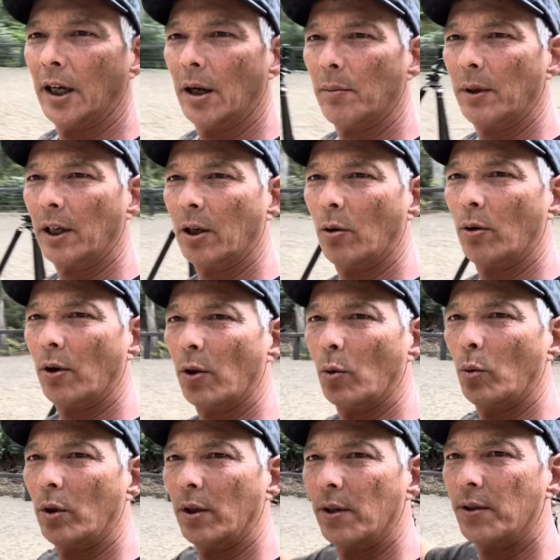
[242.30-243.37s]
I'm gonna go into the
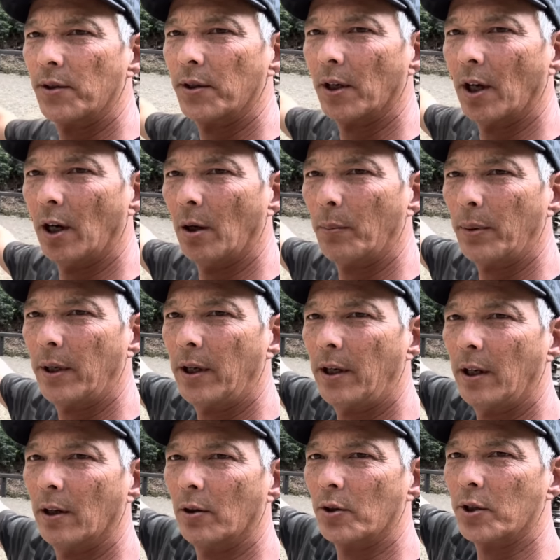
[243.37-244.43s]
woods up
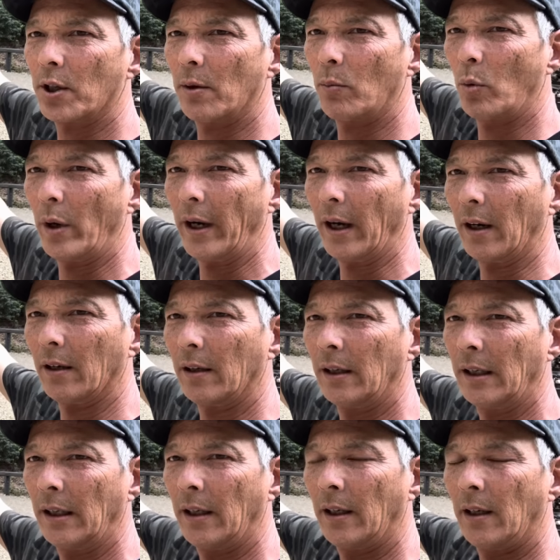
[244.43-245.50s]
here somewhere.
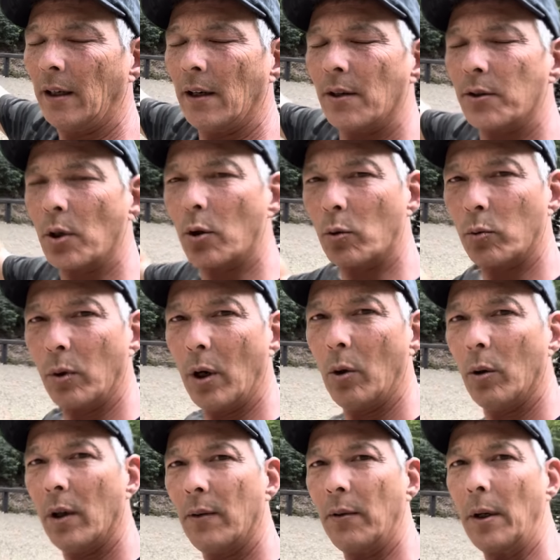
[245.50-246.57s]
So the
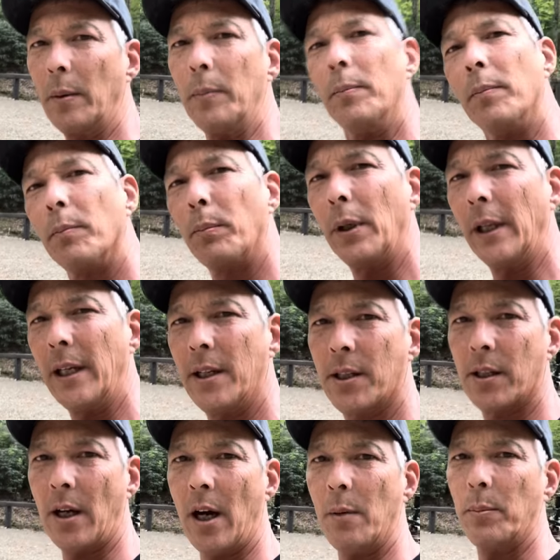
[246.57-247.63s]
role of a police
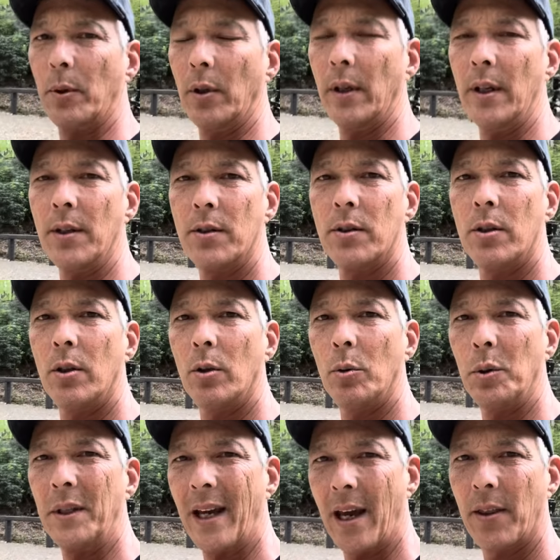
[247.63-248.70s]
sniper is to
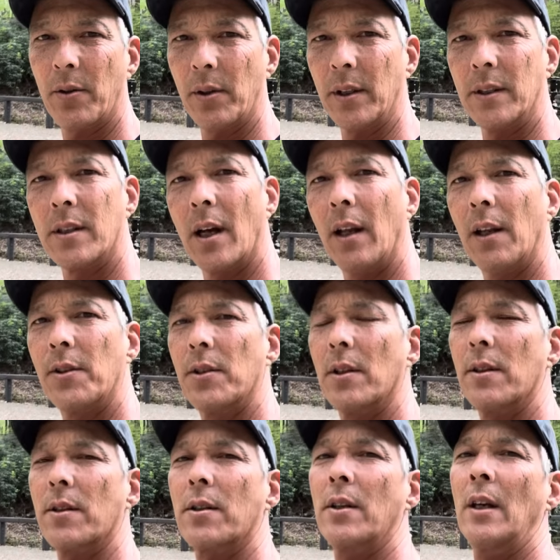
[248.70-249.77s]
gather
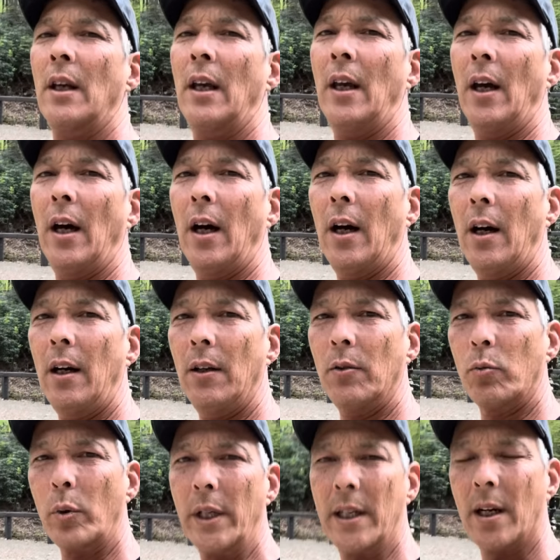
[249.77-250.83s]
intelligence,
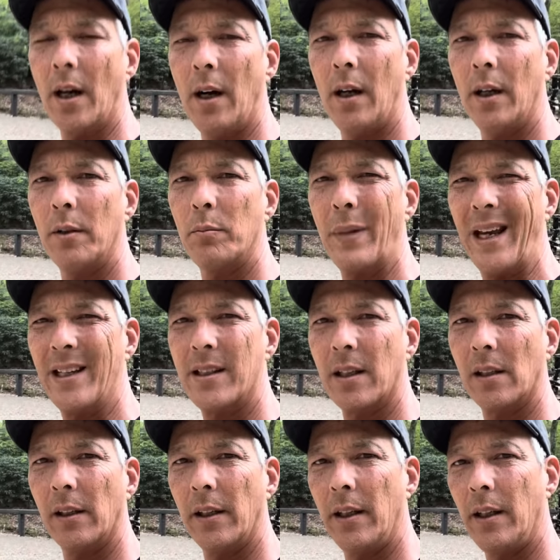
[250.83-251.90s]
recon,
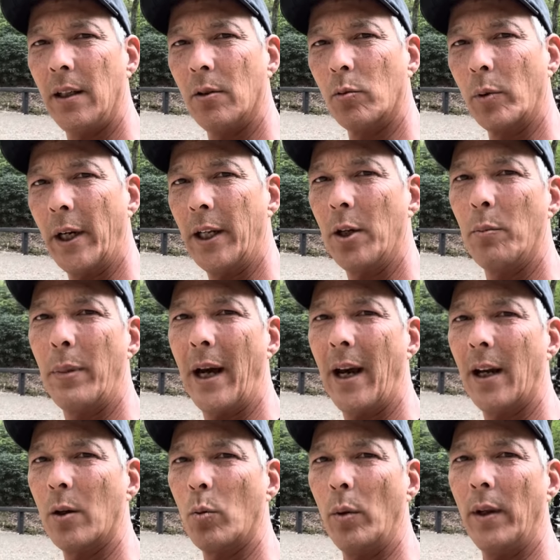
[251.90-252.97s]
basically radio
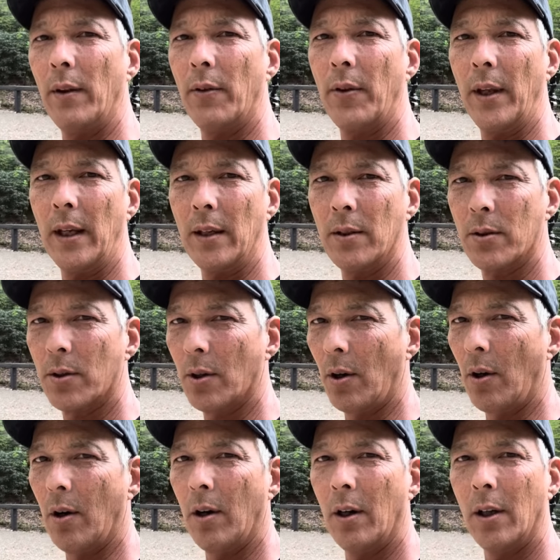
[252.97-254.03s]
back when things
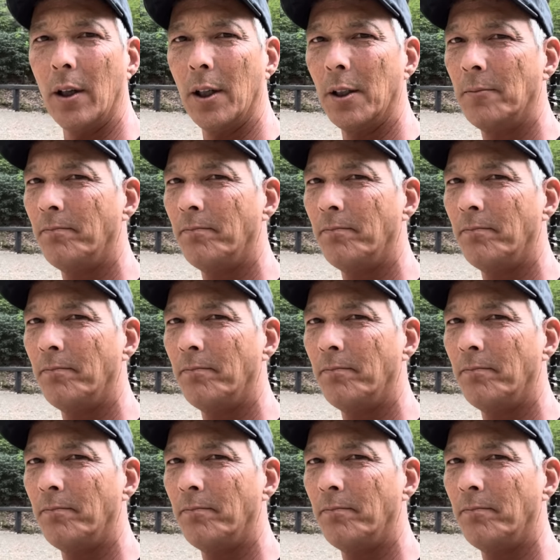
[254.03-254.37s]
are